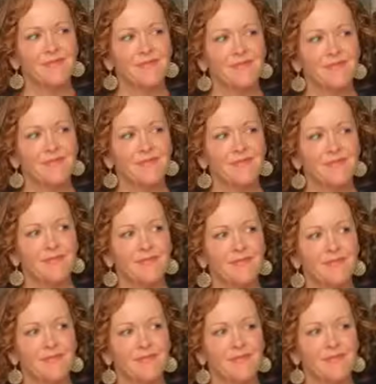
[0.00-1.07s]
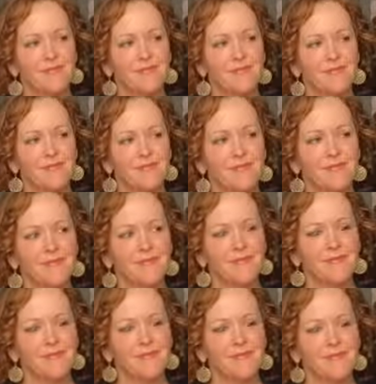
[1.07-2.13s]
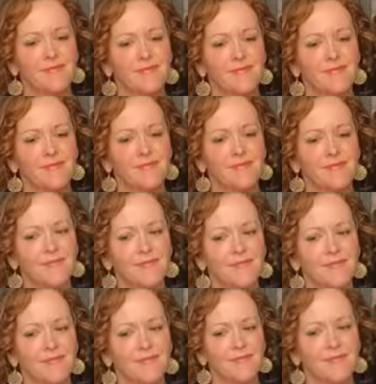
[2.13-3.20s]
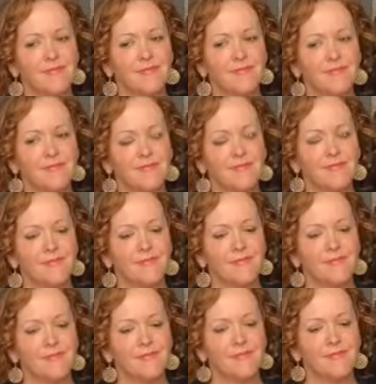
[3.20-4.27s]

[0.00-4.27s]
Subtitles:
The person shown says nothing.